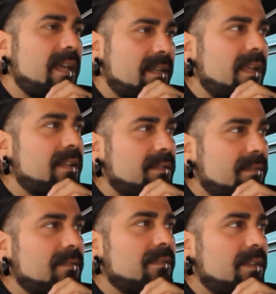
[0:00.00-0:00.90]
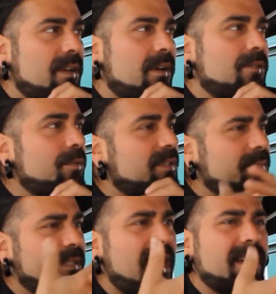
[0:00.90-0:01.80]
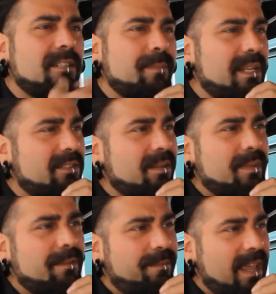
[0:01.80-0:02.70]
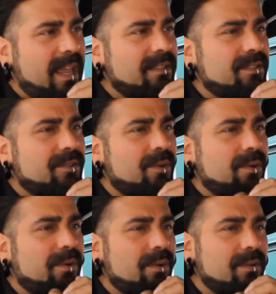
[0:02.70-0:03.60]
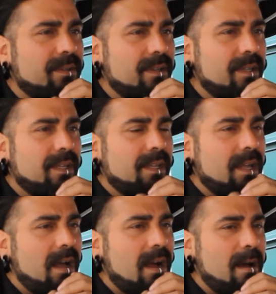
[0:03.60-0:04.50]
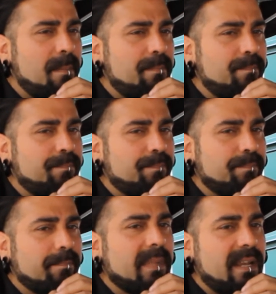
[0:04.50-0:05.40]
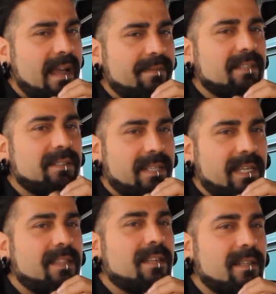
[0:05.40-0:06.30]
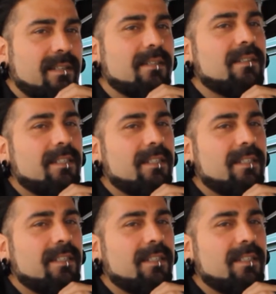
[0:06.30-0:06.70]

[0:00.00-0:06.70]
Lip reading: Yeah, and you know, doing some signings, meeting some of the fans is cool. And obviously the